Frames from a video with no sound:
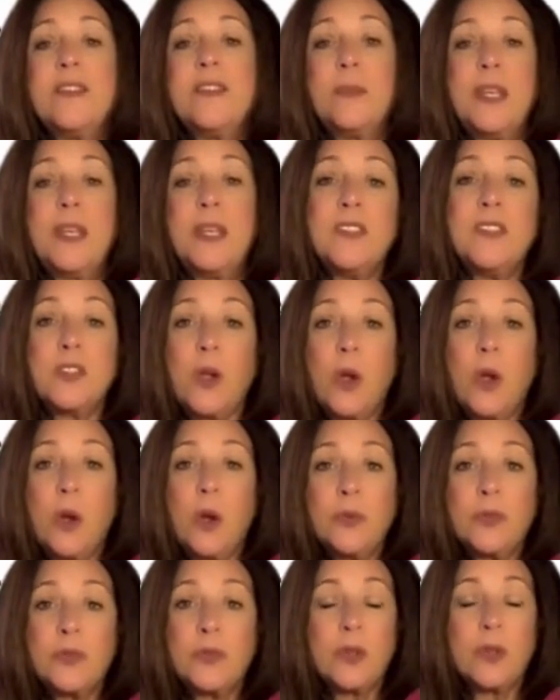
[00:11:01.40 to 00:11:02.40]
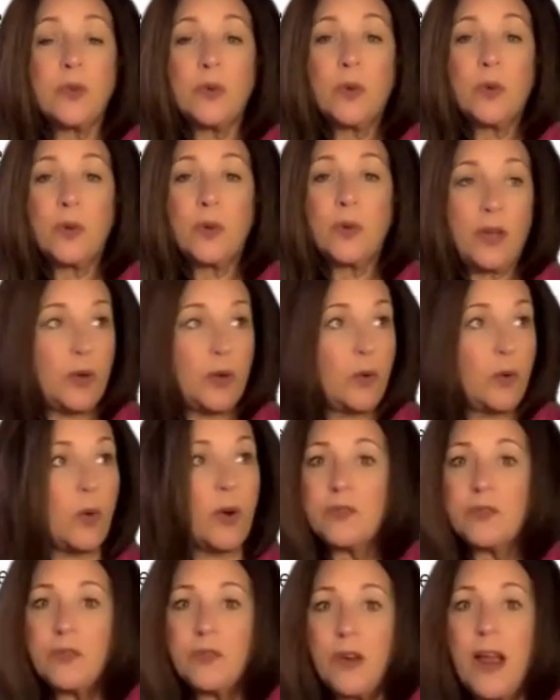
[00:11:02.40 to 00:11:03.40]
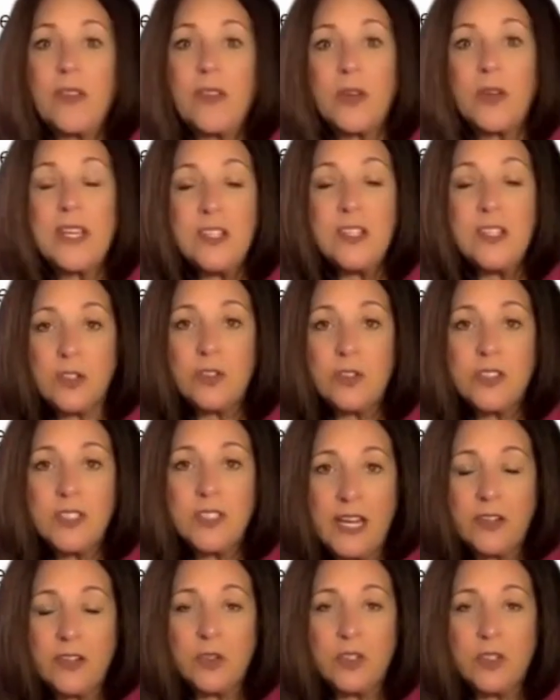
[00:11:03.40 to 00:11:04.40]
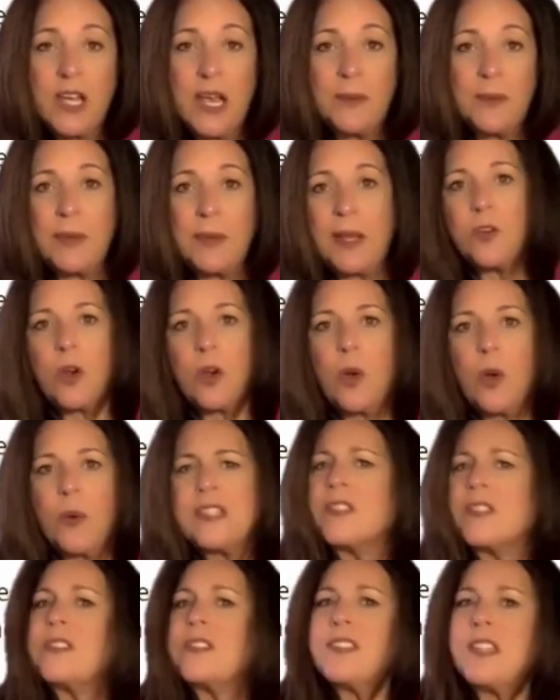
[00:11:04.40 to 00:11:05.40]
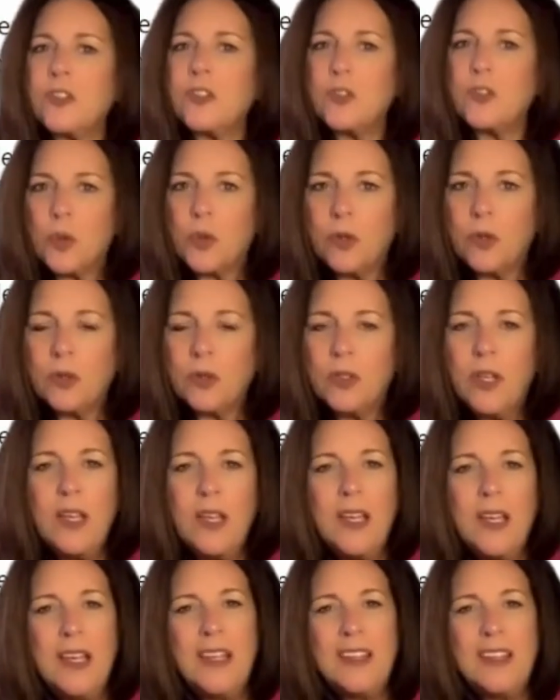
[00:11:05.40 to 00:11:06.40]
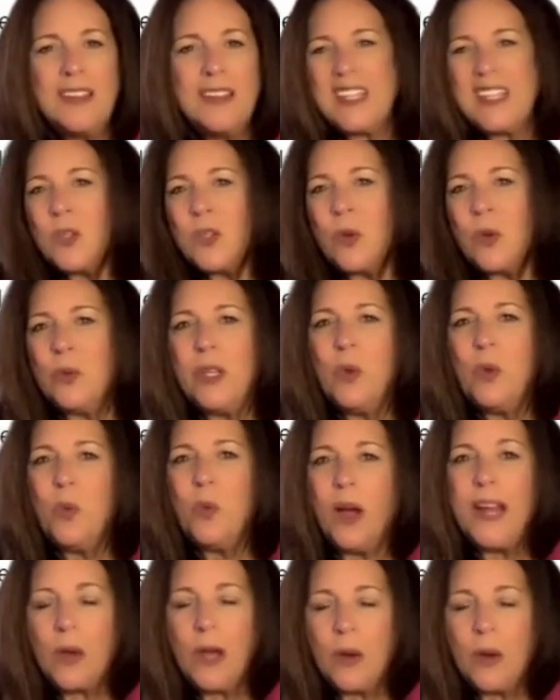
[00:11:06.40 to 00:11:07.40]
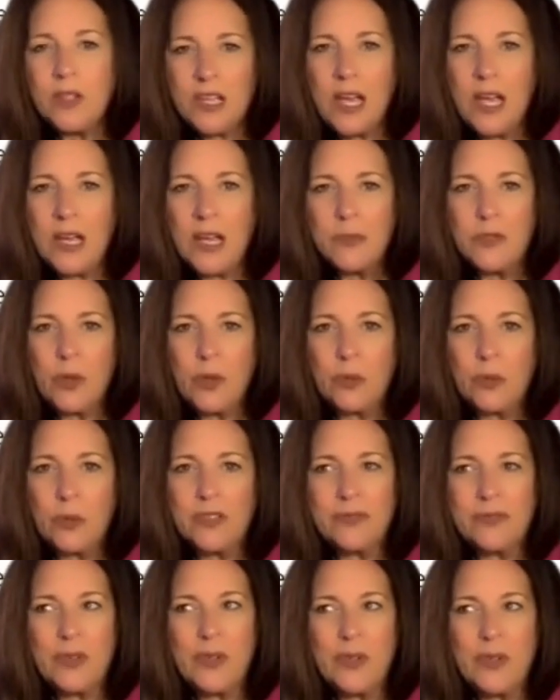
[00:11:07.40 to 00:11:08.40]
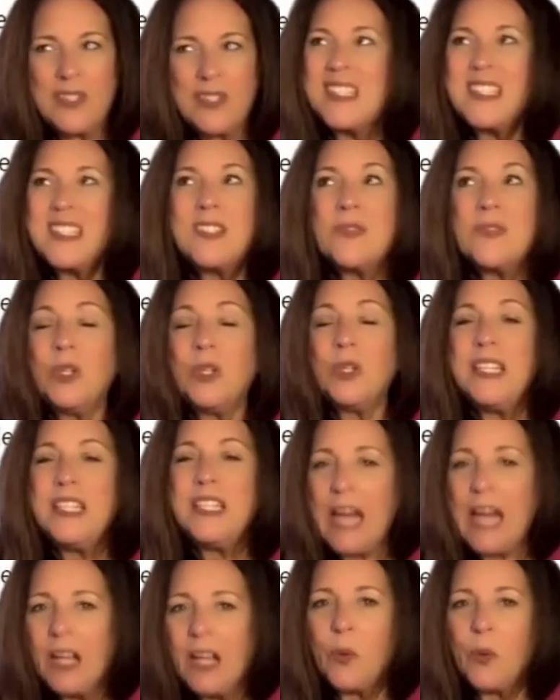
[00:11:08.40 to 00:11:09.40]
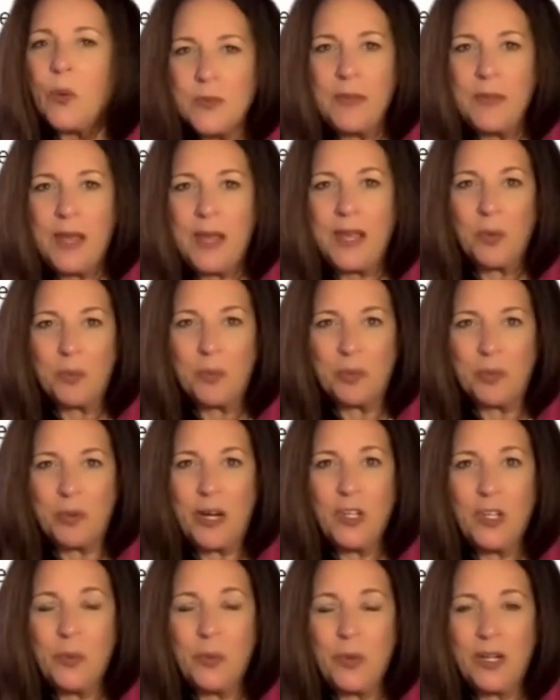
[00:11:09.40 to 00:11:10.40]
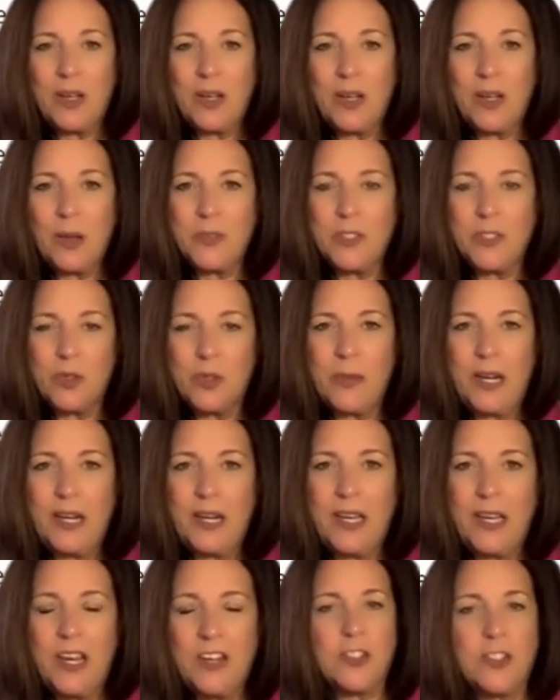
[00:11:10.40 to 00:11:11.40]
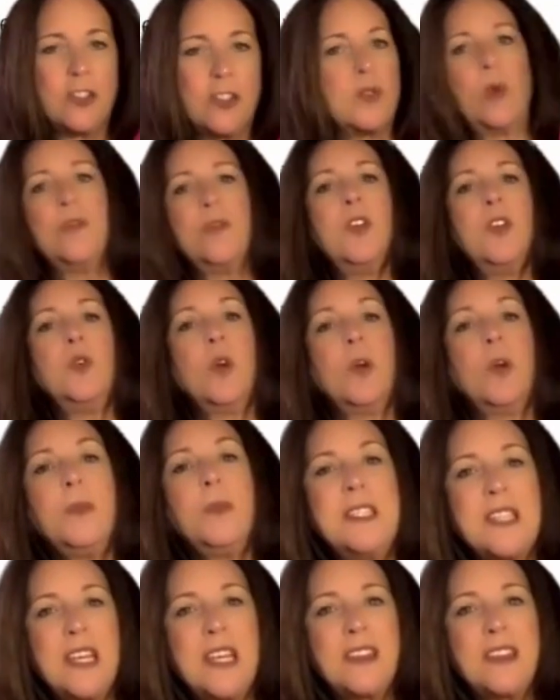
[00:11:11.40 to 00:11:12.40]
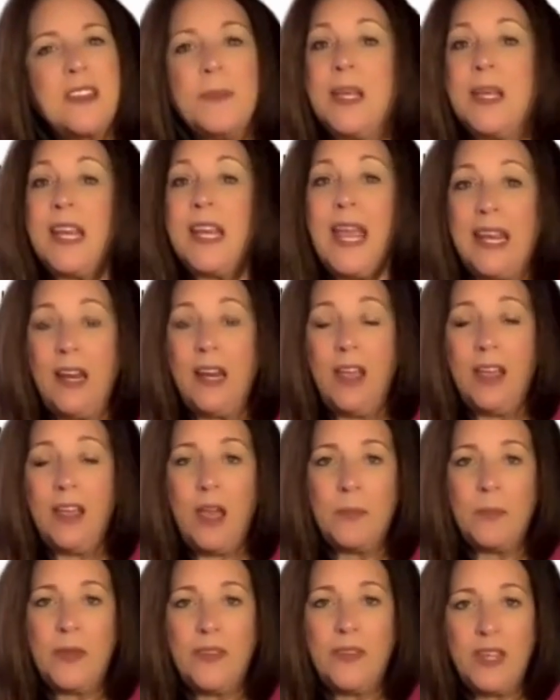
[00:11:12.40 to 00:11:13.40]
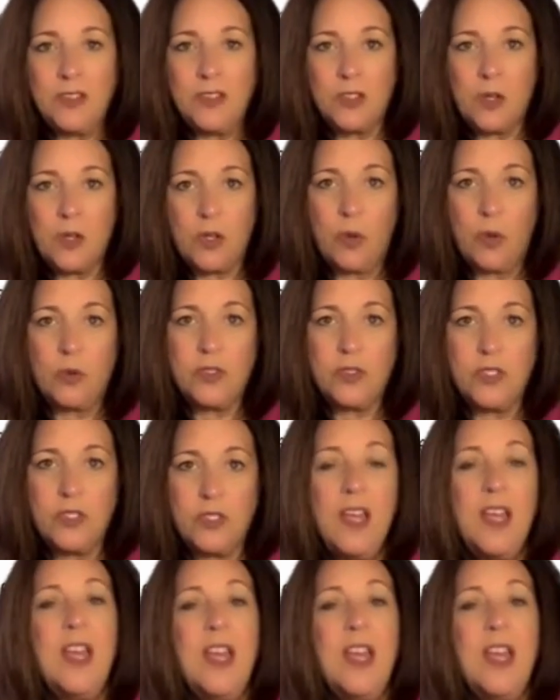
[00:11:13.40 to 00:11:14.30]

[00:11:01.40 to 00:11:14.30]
from the East Coast, or rather Eastern Standard Time, and you're going to Central, that's only 1 hour time zone difference. It's really not going to make or break you when it comes to your medication. So if you normally take them at 8 a.m. in the East Coast,